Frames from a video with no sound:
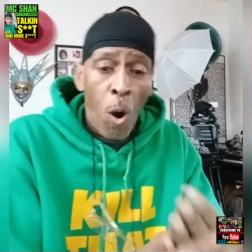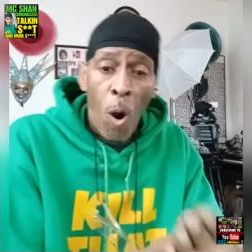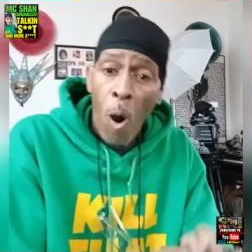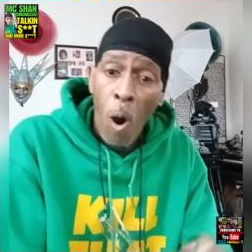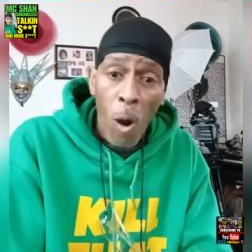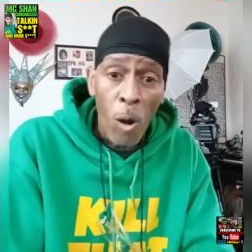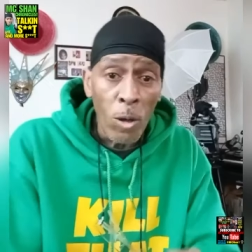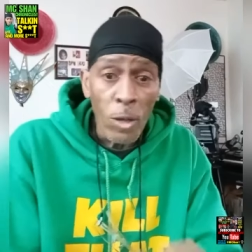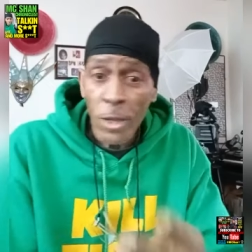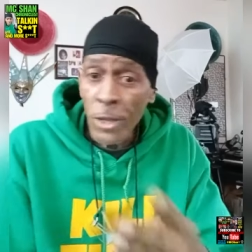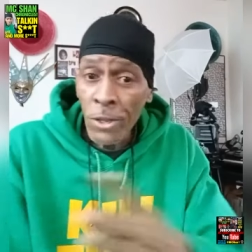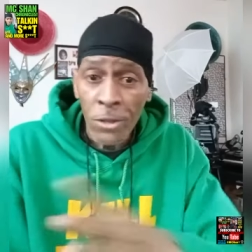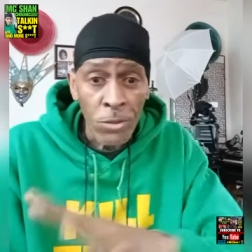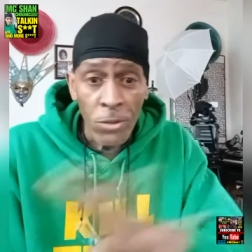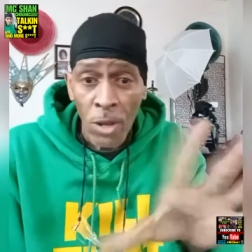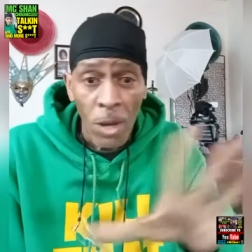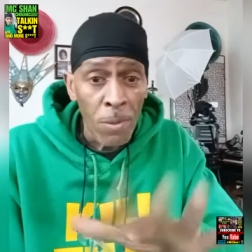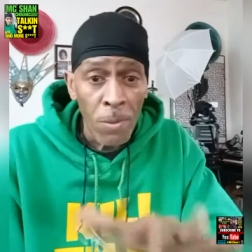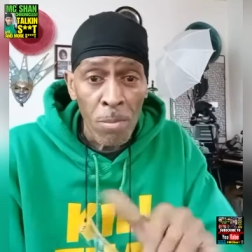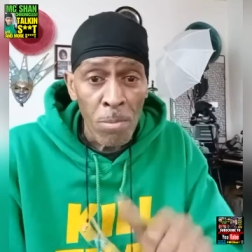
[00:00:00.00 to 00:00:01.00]
all
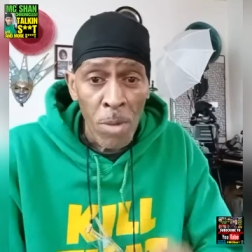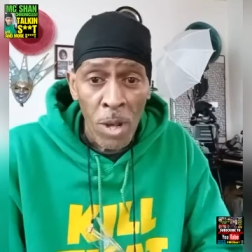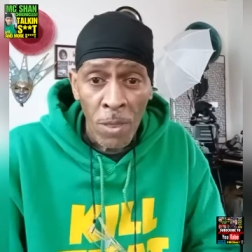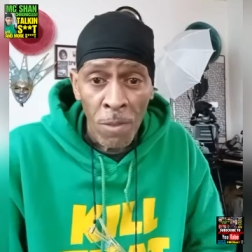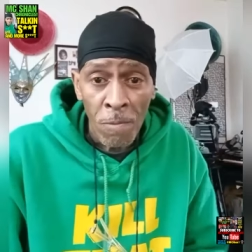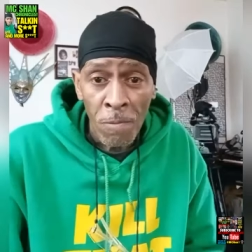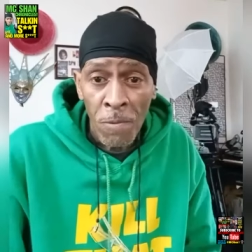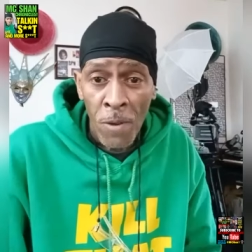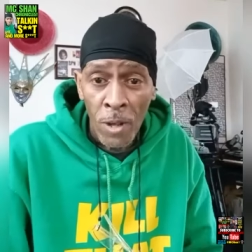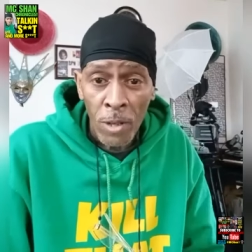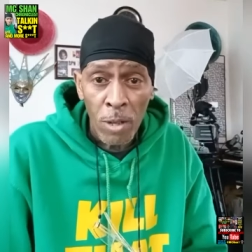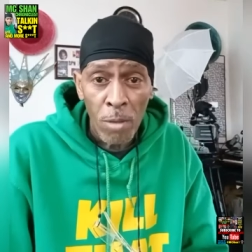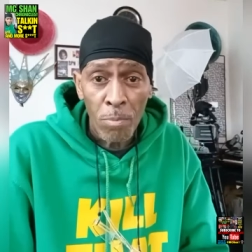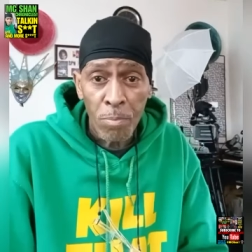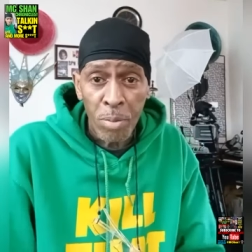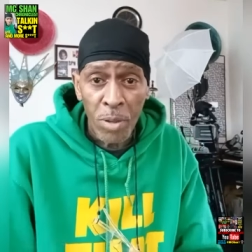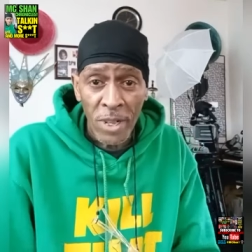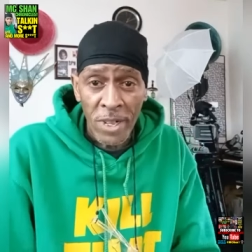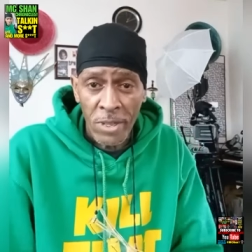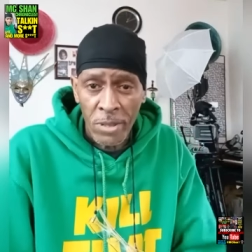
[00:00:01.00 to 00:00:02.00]
these other
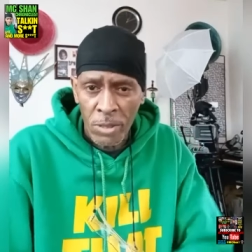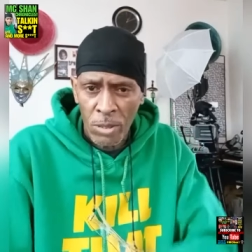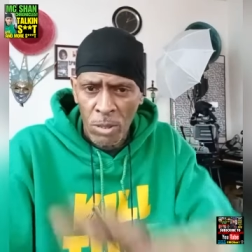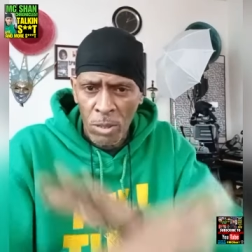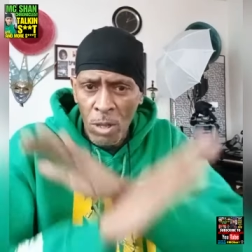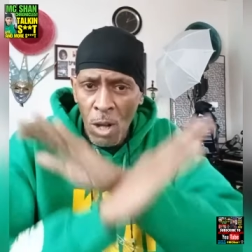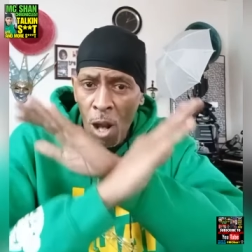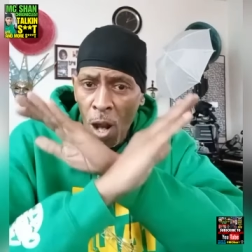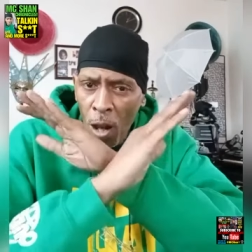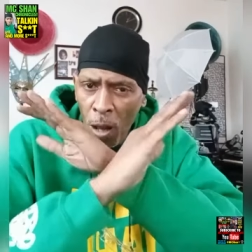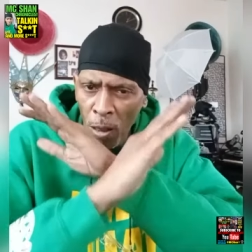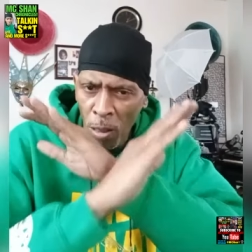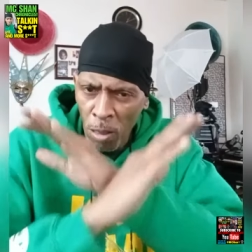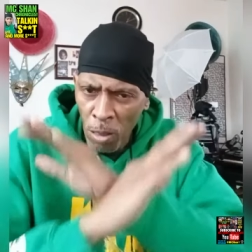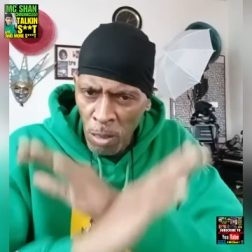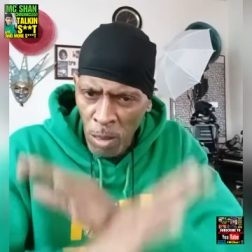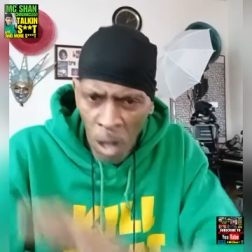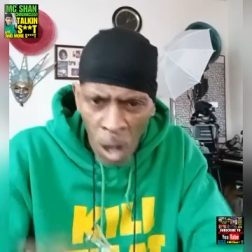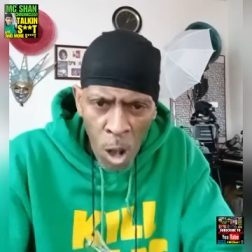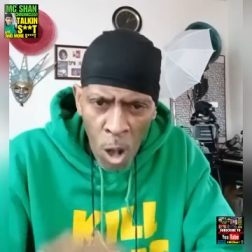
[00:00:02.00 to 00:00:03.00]
motherfucking places,
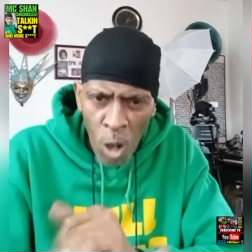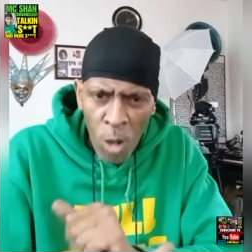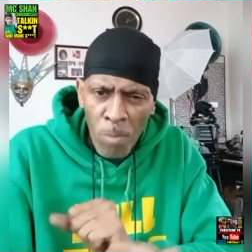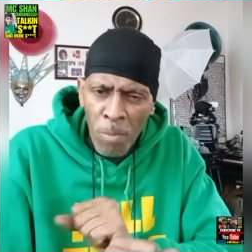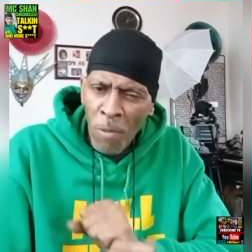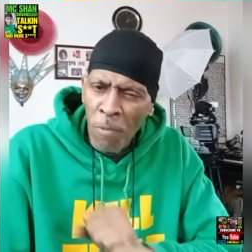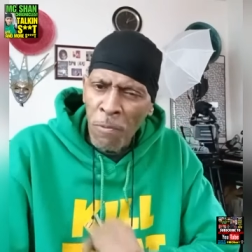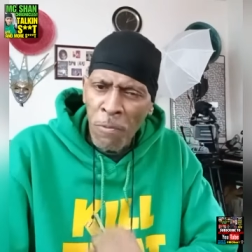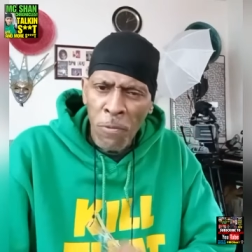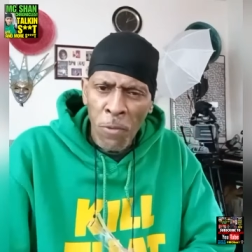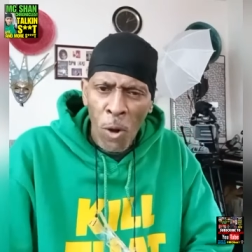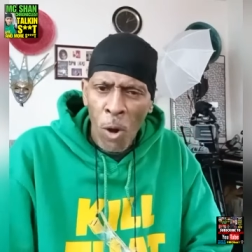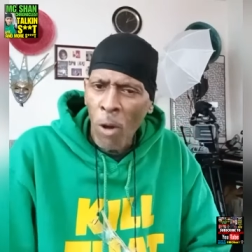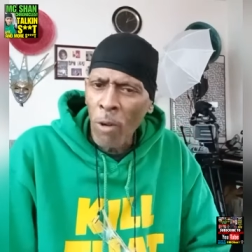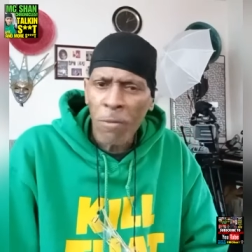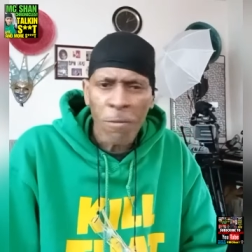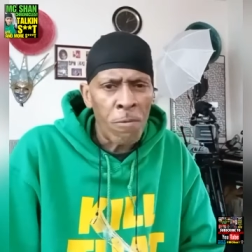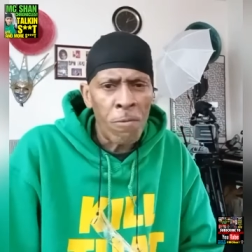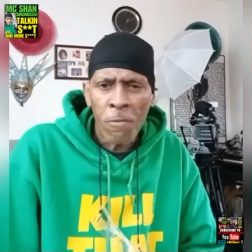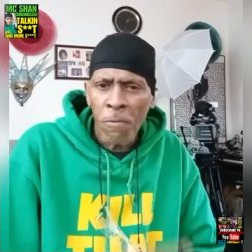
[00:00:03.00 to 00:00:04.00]
long
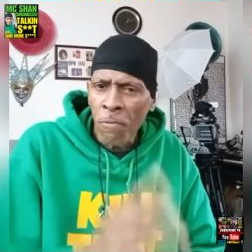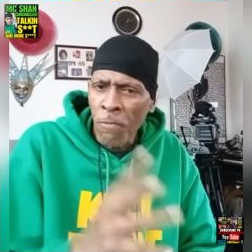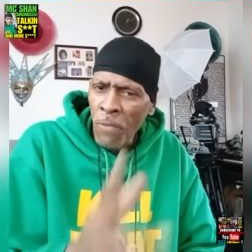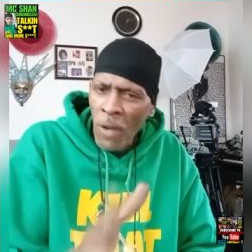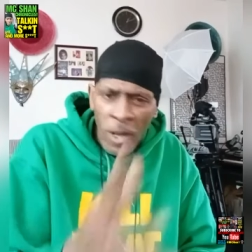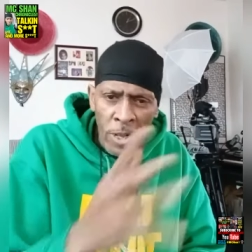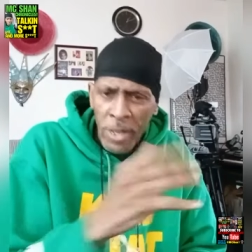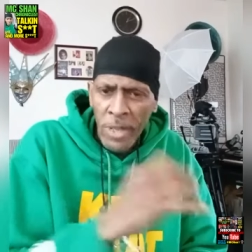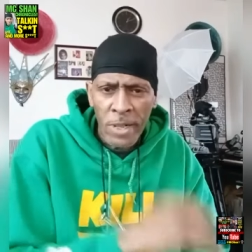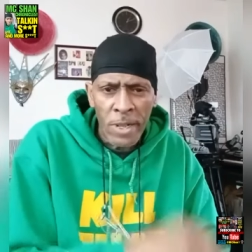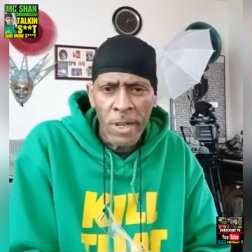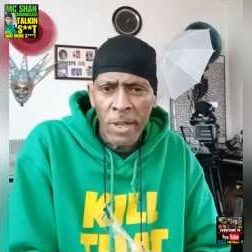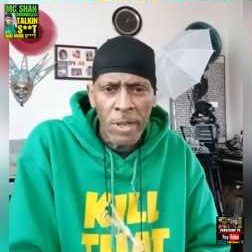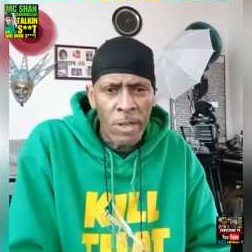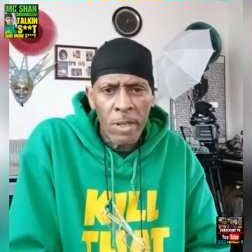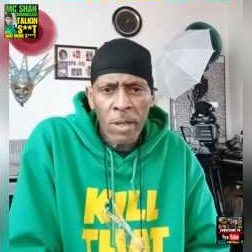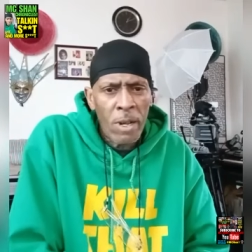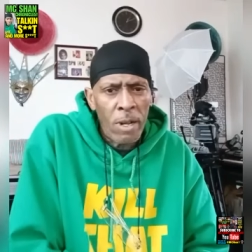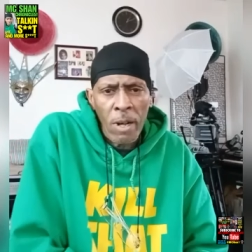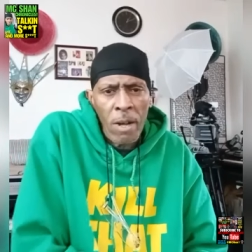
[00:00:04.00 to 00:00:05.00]
before fucking
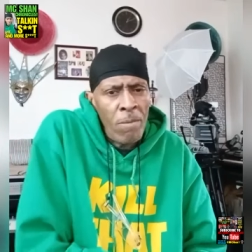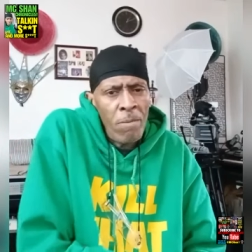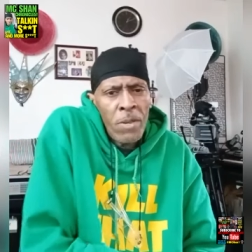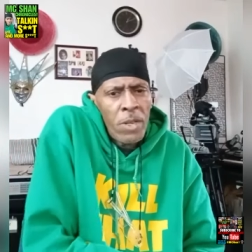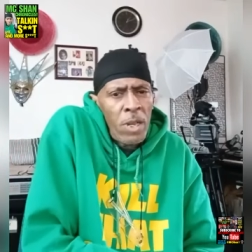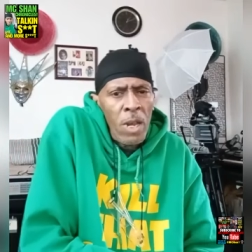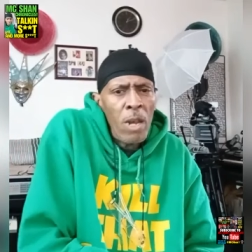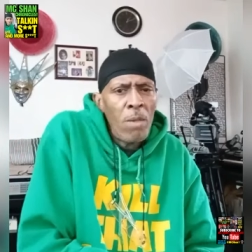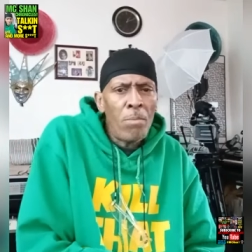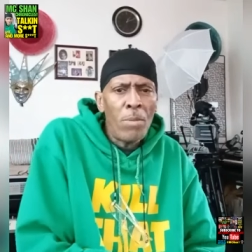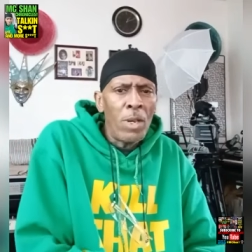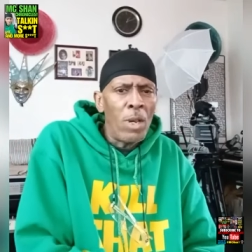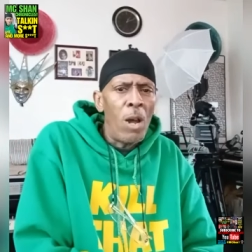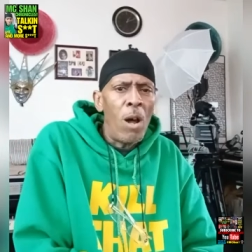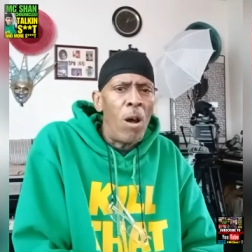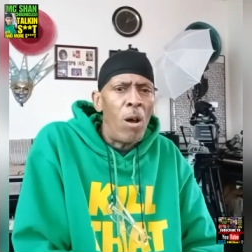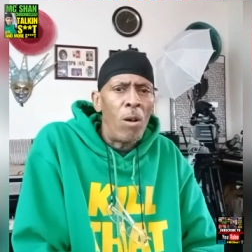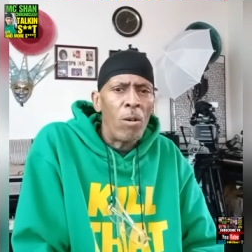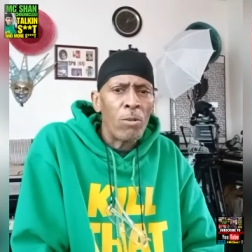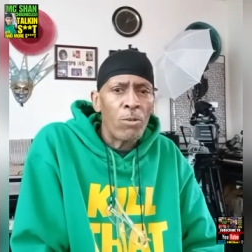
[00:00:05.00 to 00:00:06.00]
internet ever came
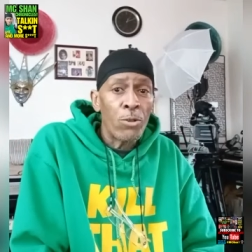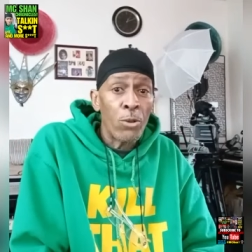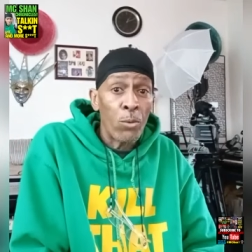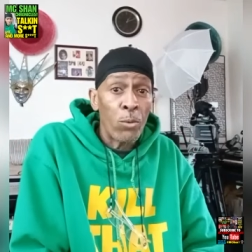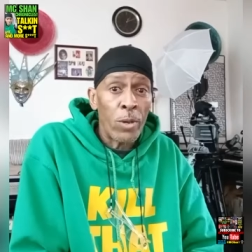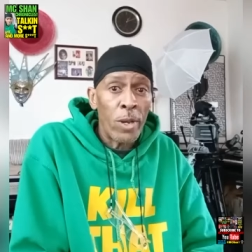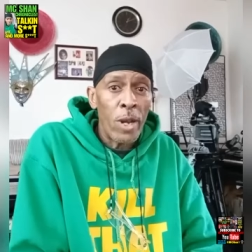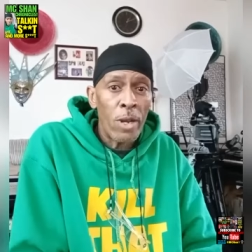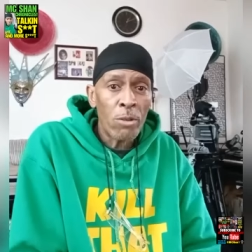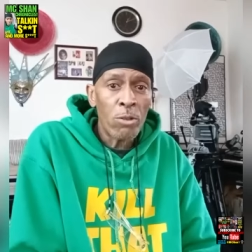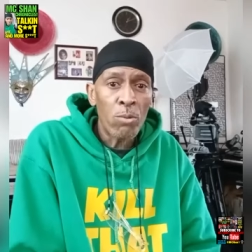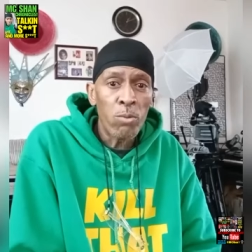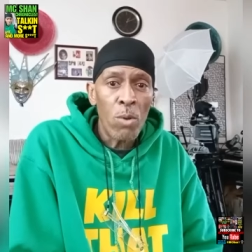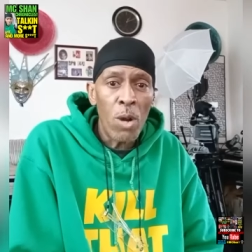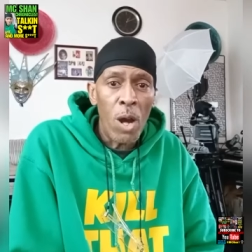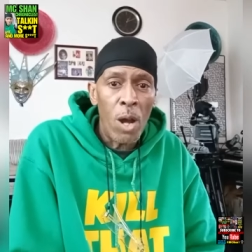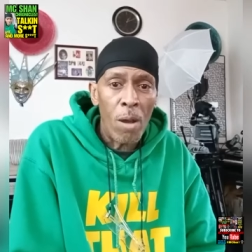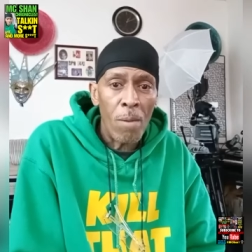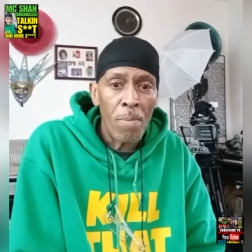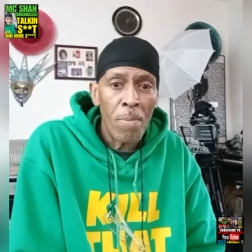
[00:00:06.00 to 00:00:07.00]
along. So guess
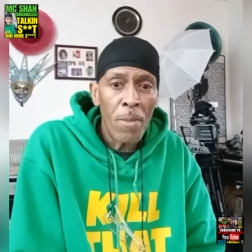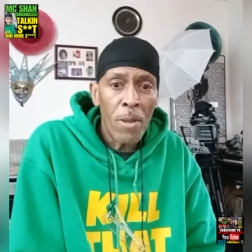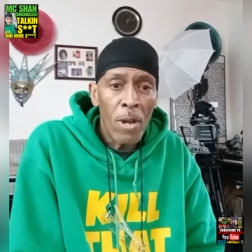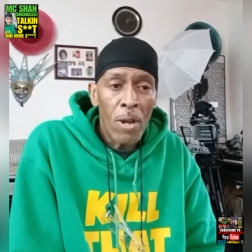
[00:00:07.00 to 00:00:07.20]
what?